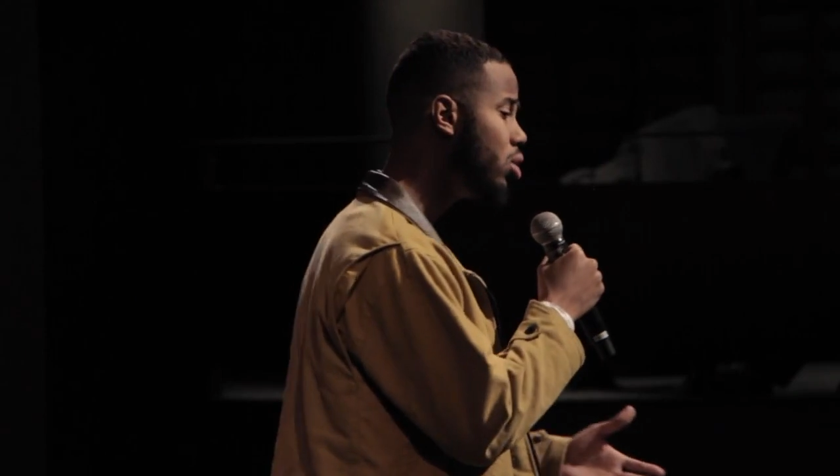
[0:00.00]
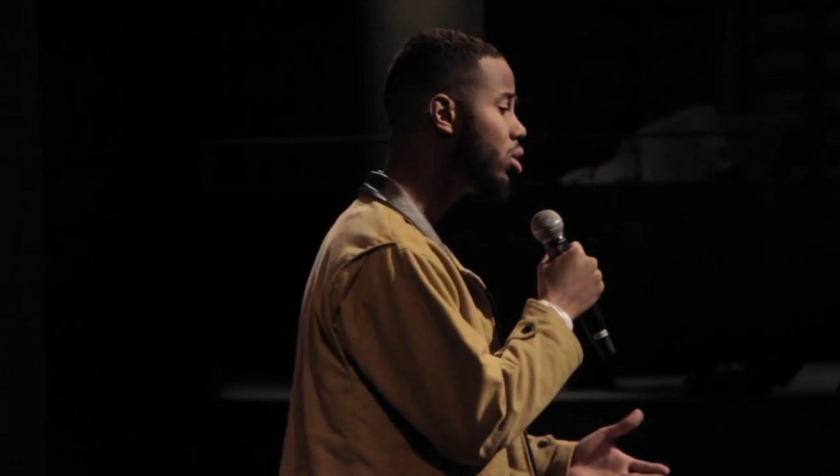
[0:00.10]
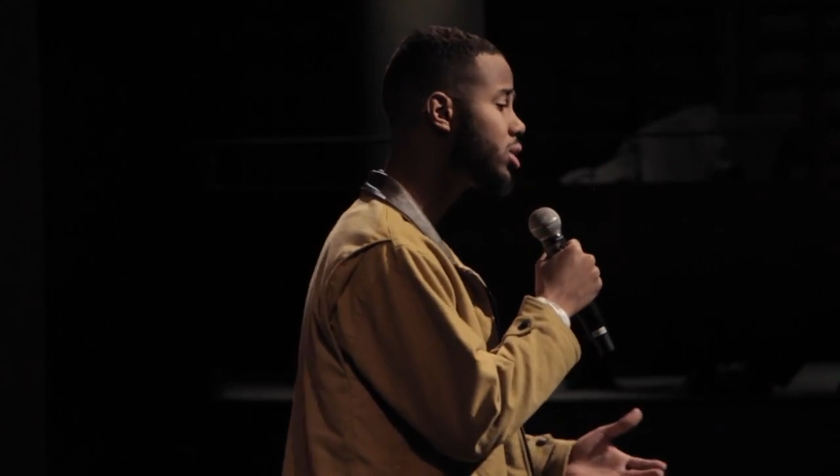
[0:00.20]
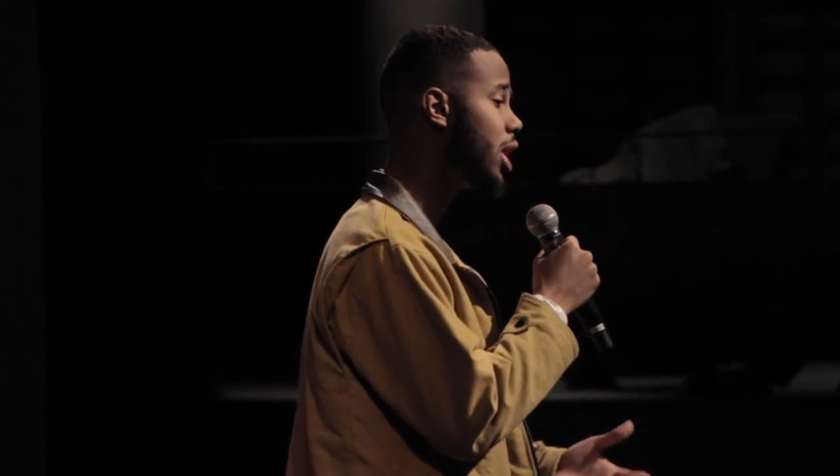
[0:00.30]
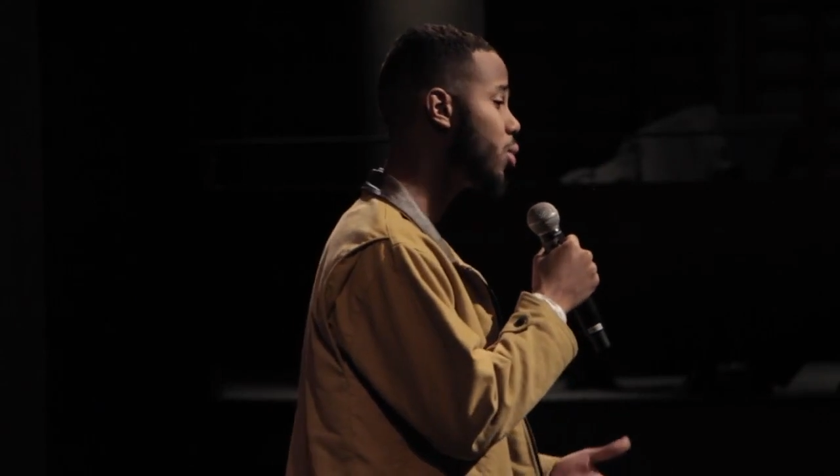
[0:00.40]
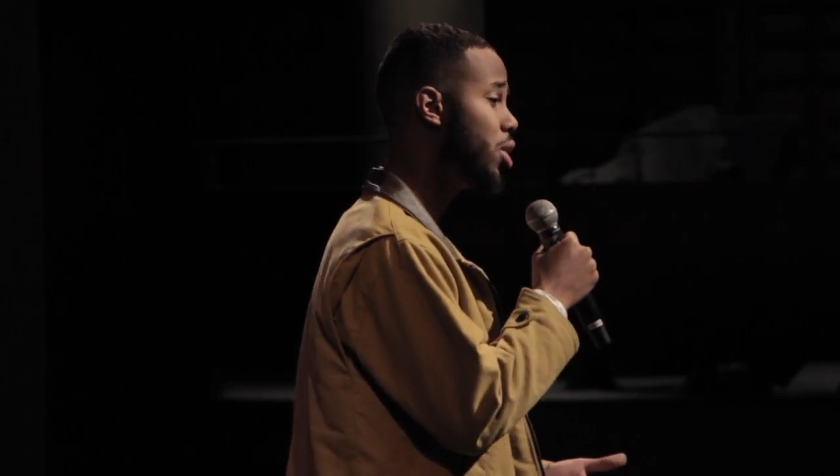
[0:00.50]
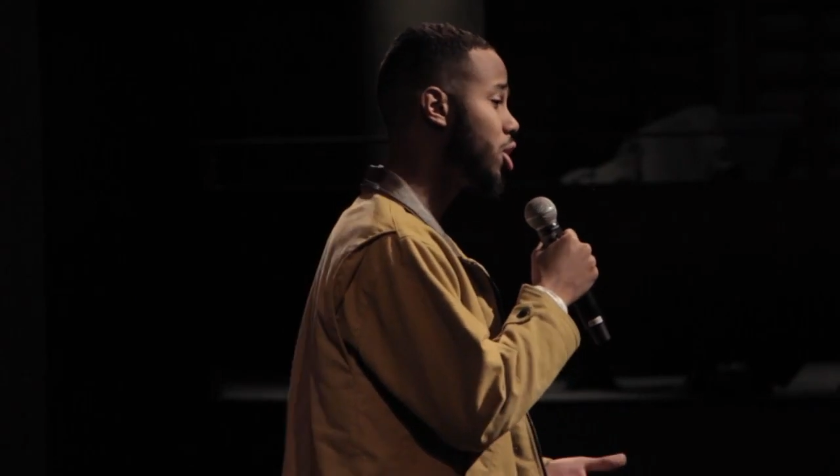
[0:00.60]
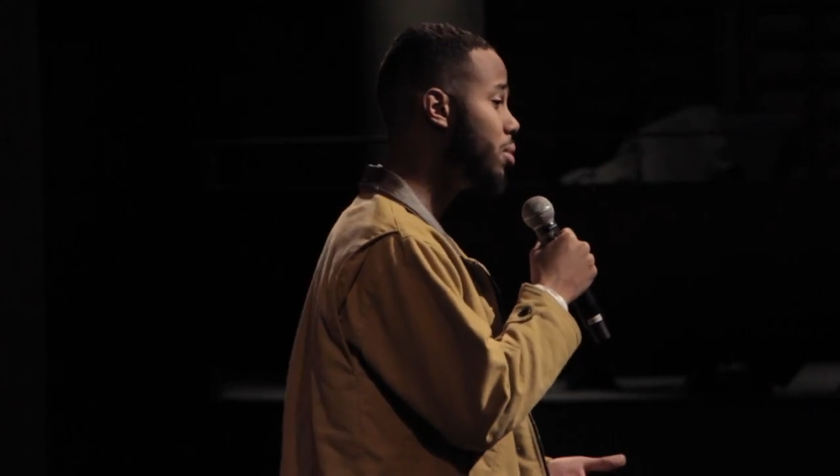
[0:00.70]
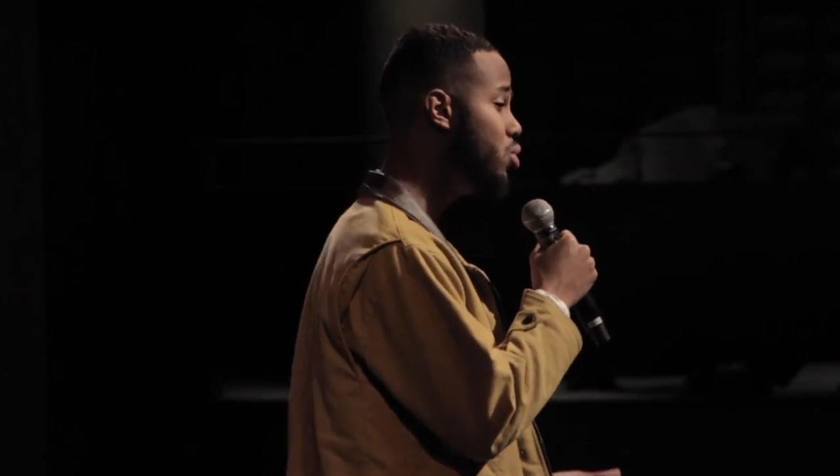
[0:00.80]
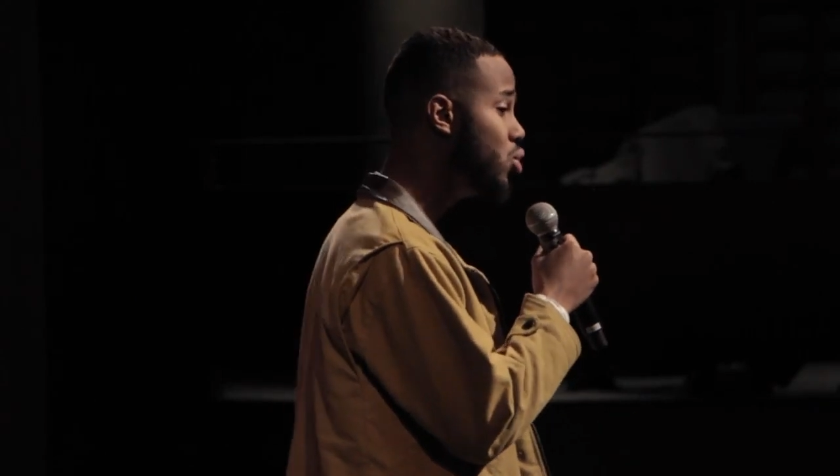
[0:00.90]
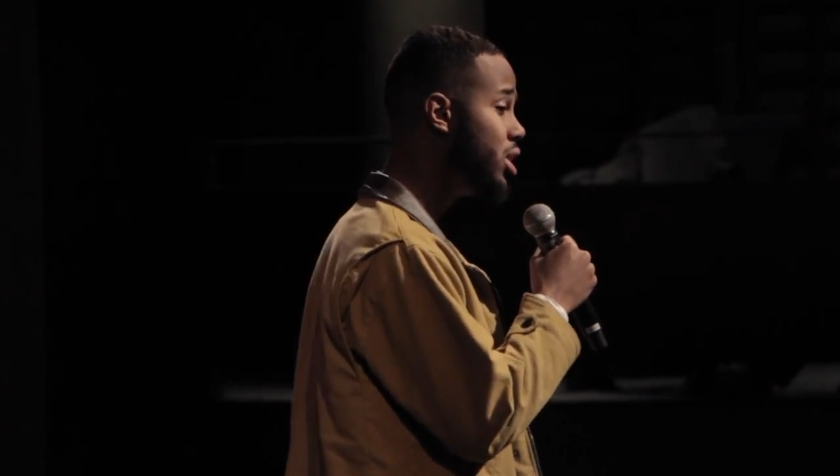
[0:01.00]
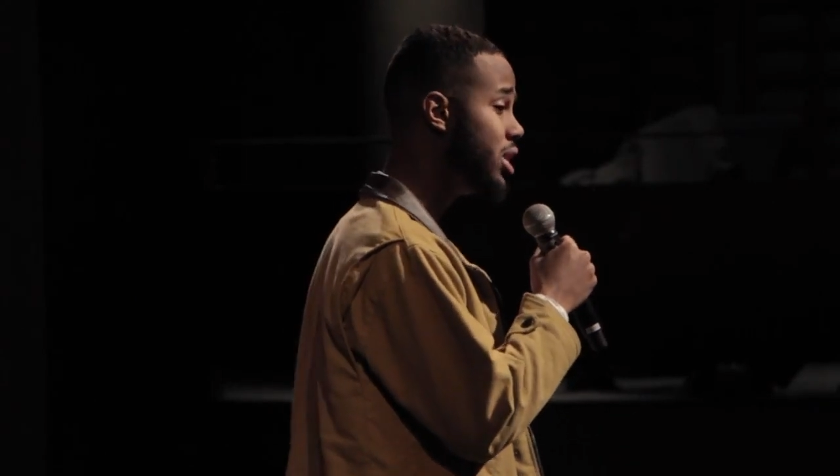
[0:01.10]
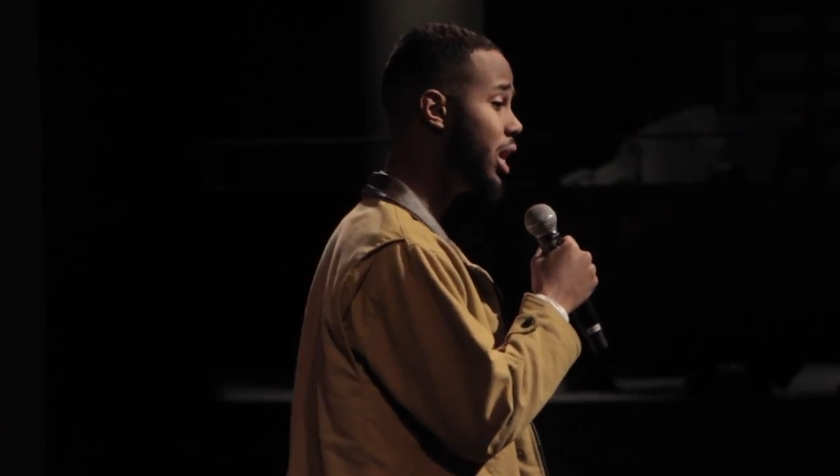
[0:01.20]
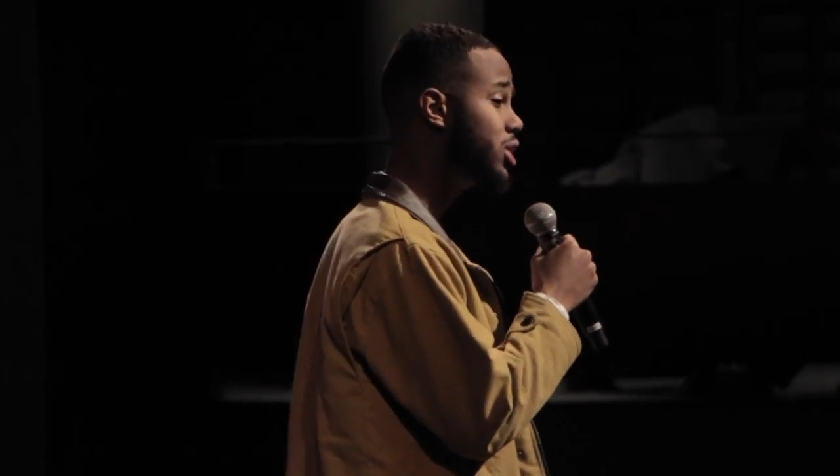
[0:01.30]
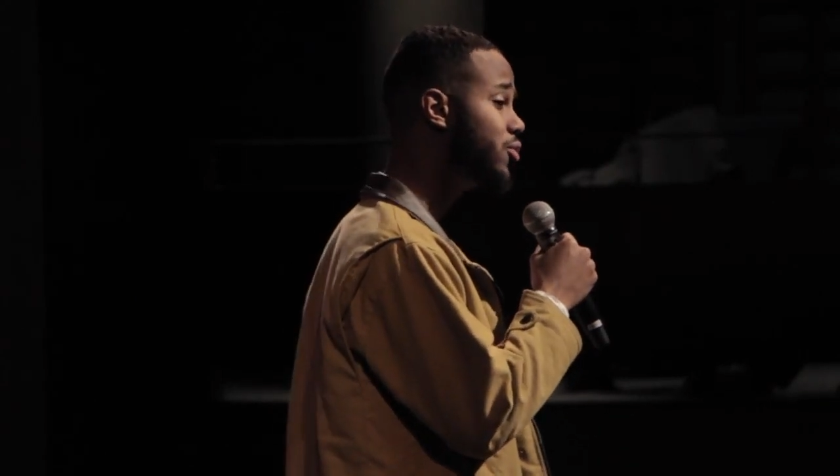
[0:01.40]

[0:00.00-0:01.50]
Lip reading: what it looks like when a community has